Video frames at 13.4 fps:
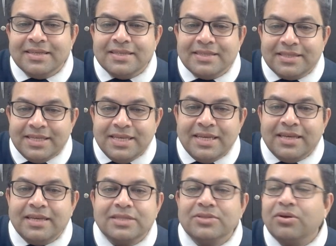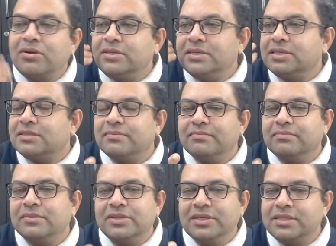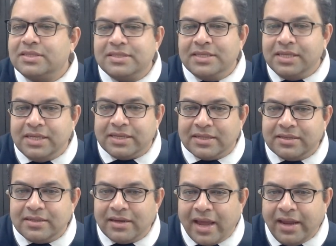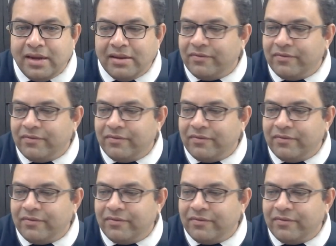Seeing is not just seeing, right?